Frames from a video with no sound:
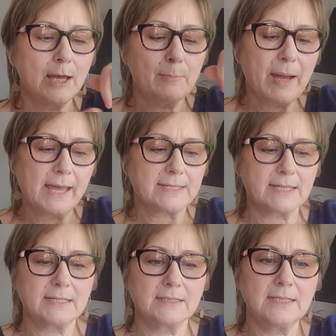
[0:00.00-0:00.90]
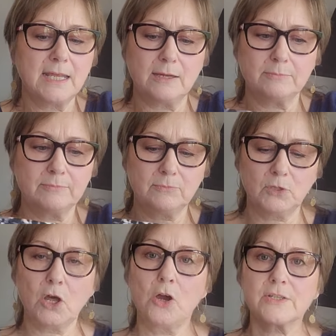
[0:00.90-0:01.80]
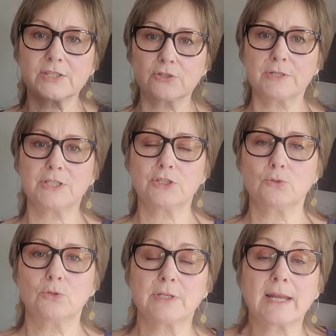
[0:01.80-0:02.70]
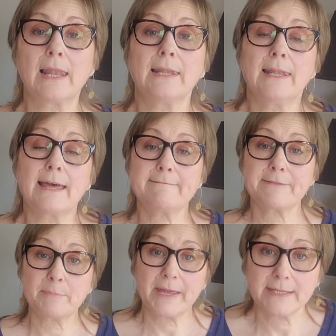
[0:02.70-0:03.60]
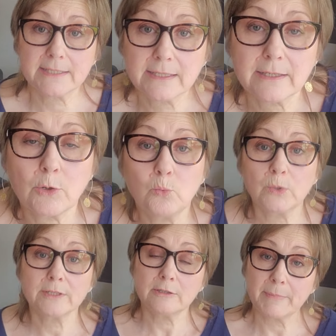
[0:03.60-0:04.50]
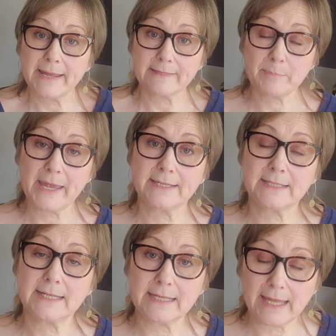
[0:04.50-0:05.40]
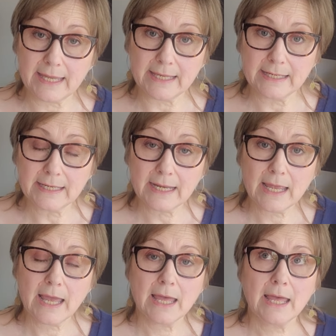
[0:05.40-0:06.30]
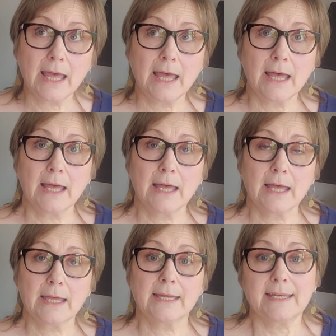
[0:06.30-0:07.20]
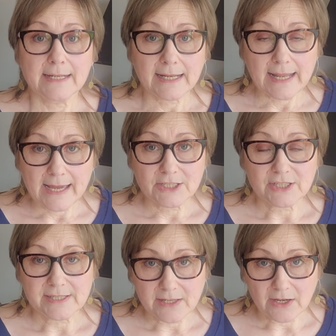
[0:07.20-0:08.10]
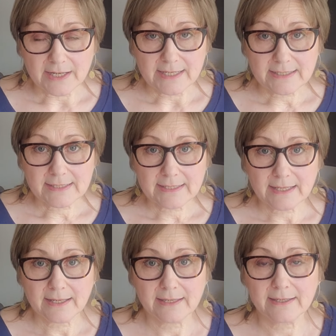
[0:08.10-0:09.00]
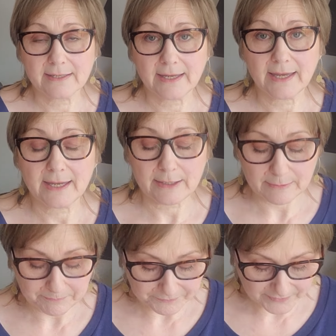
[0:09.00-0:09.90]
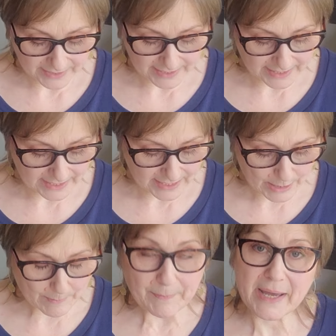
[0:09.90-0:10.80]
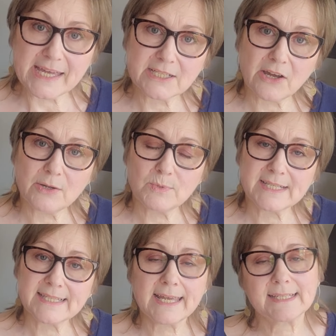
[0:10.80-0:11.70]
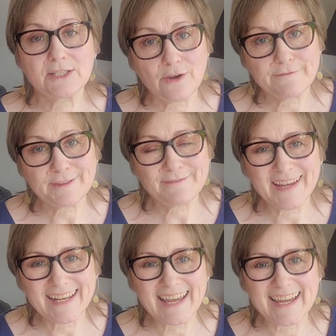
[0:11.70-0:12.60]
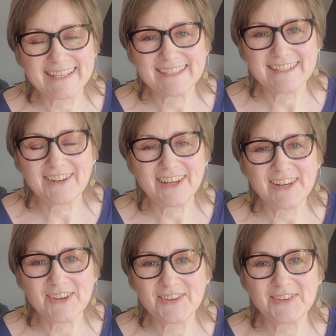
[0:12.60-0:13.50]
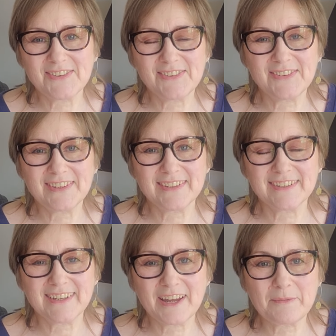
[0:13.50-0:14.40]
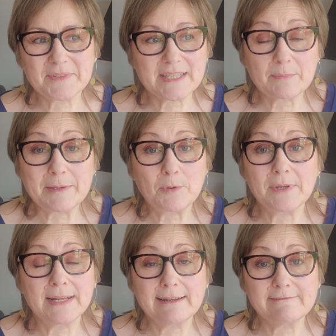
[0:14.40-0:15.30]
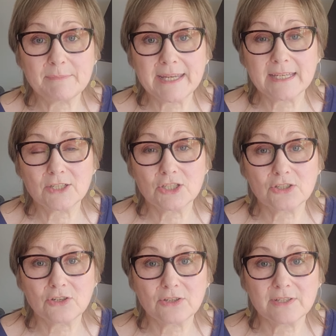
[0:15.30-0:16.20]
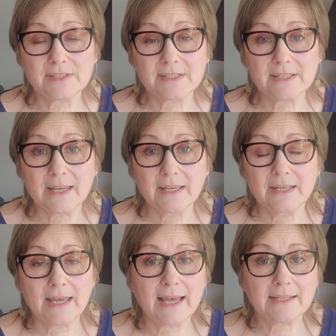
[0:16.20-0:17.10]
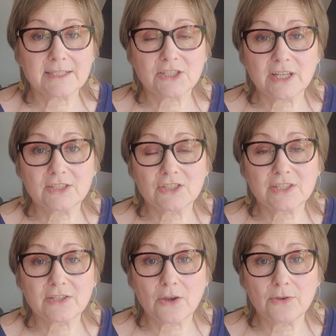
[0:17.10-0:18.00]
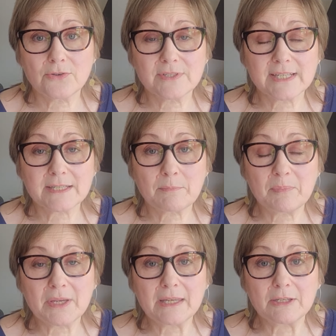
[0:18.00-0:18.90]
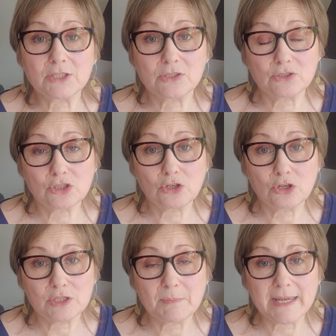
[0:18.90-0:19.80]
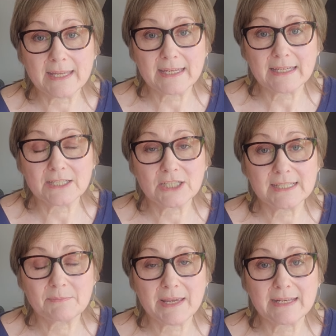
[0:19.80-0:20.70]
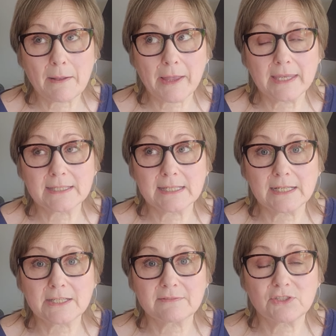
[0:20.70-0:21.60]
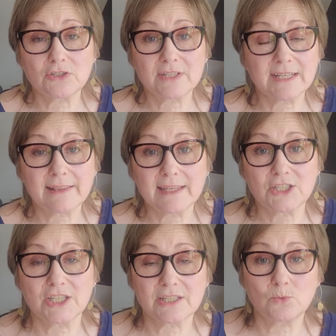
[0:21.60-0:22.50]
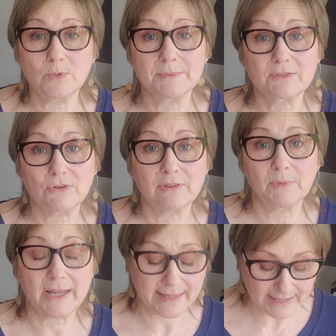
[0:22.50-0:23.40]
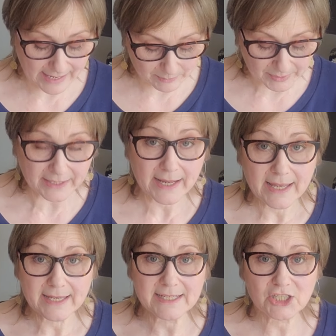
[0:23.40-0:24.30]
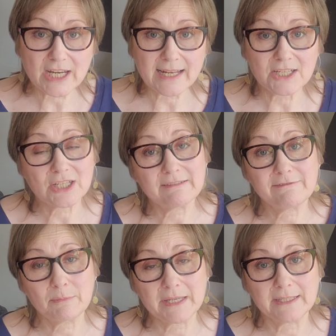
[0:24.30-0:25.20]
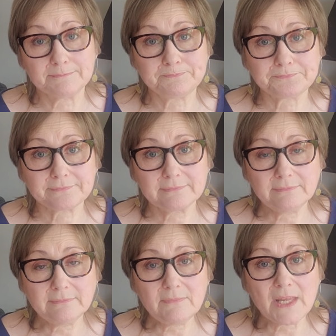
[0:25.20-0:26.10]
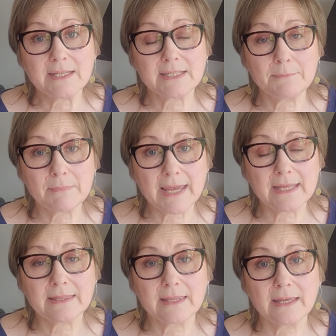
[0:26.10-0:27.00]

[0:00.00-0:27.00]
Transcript: But yeah, long story short, love the pattern, will make the pattern again in a larger size, but I would say it's not for the faint-hearted. I know some people love making shirts. Alex Judge Sews is a big shirt maker. She's made gazillions of shirts. I think she just whips through them like that, but it's challenging for me to make.